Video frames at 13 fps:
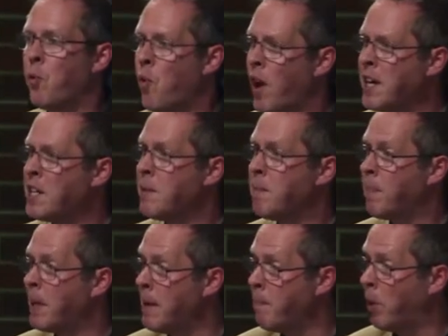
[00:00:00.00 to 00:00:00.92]
right
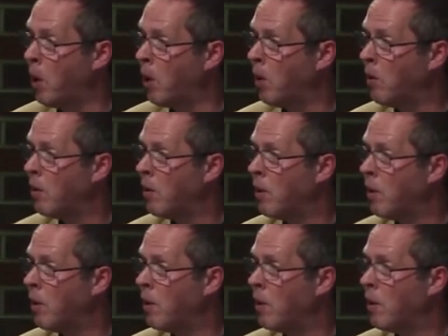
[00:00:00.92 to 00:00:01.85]
people
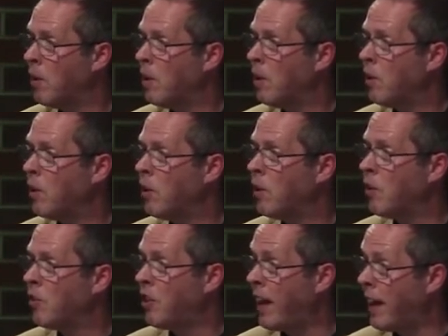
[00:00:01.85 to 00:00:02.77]

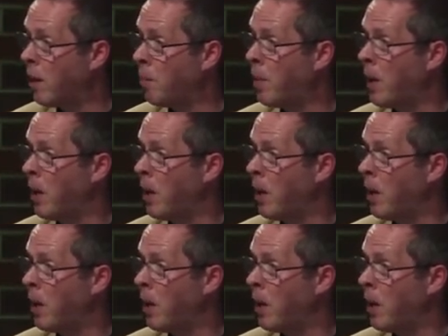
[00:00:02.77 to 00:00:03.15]
to help